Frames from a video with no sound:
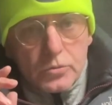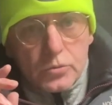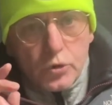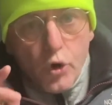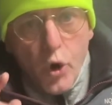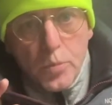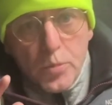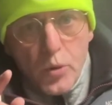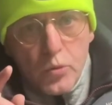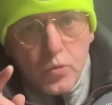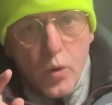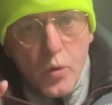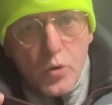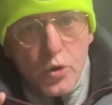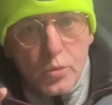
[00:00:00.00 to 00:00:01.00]
Cpl
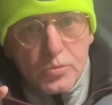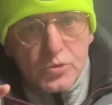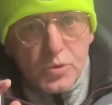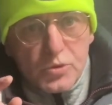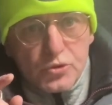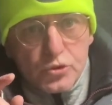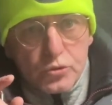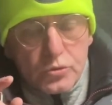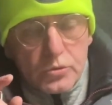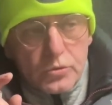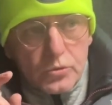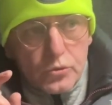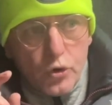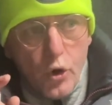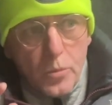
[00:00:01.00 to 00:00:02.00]
Williams was
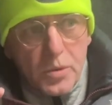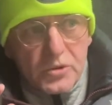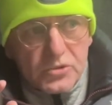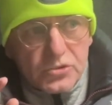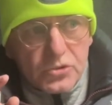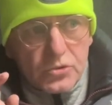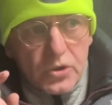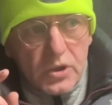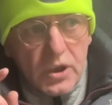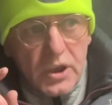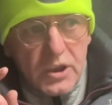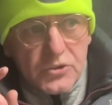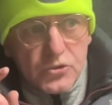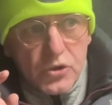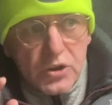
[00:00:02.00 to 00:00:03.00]
Robert's
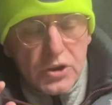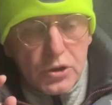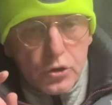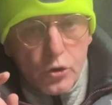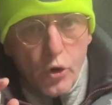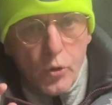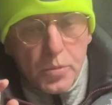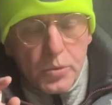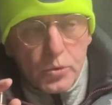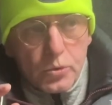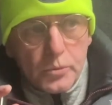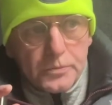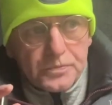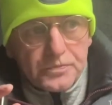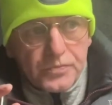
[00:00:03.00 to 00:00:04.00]
training corporal,
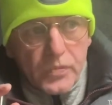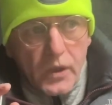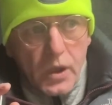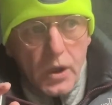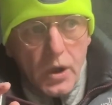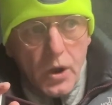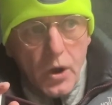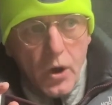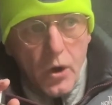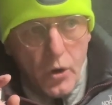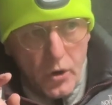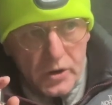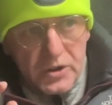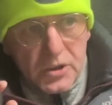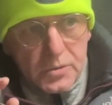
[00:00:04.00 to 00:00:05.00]

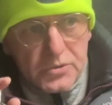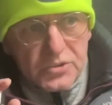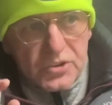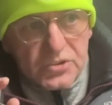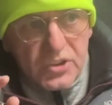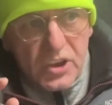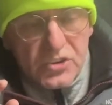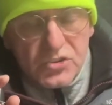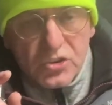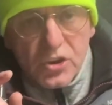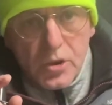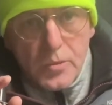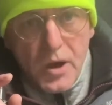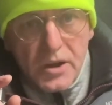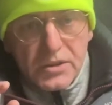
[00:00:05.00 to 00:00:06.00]
or he was the section
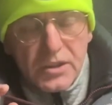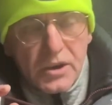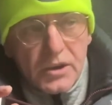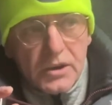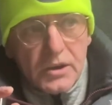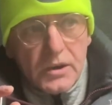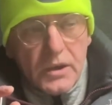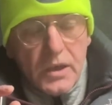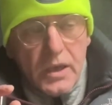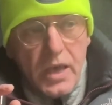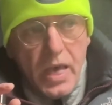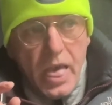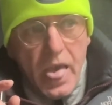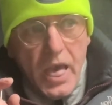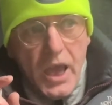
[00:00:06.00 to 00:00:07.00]
commander.
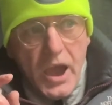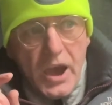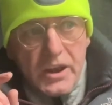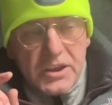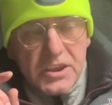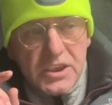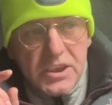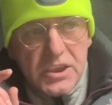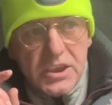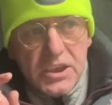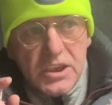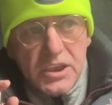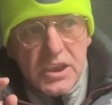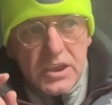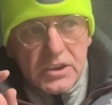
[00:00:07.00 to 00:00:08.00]
And
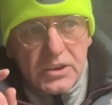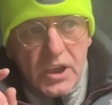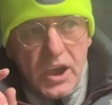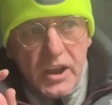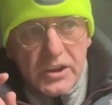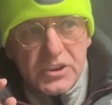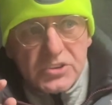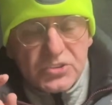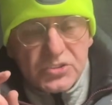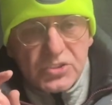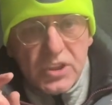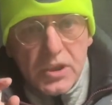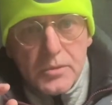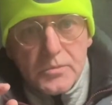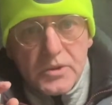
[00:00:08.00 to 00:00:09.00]
in his
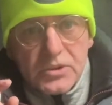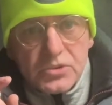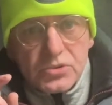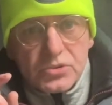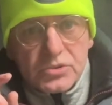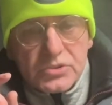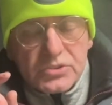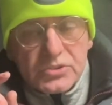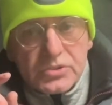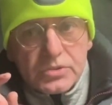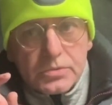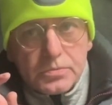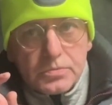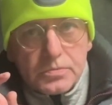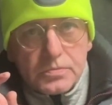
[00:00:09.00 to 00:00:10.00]
statement,
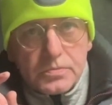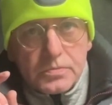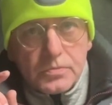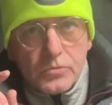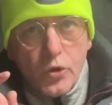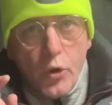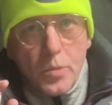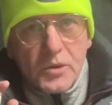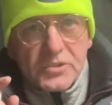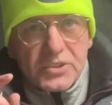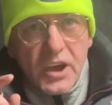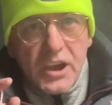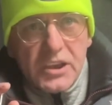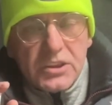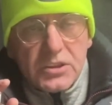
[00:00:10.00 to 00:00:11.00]
Robert
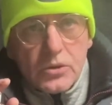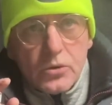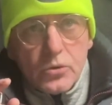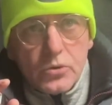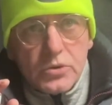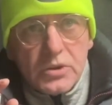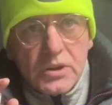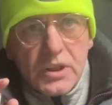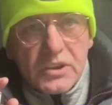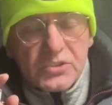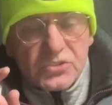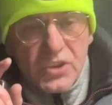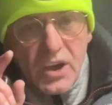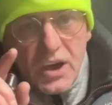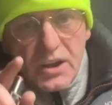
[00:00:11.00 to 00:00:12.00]
died on the
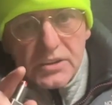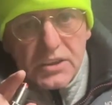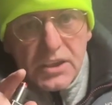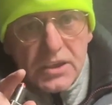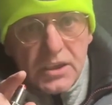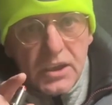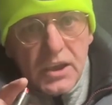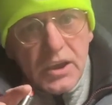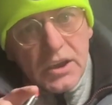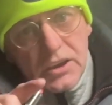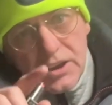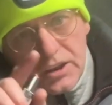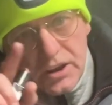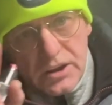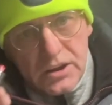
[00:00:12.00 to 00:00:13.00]
Saturday,
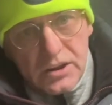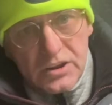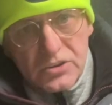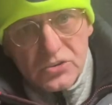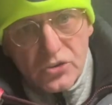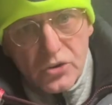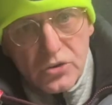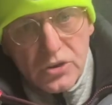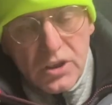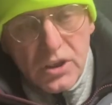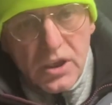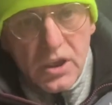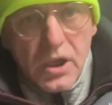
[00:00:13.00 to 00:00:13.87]
getting into the Sunday.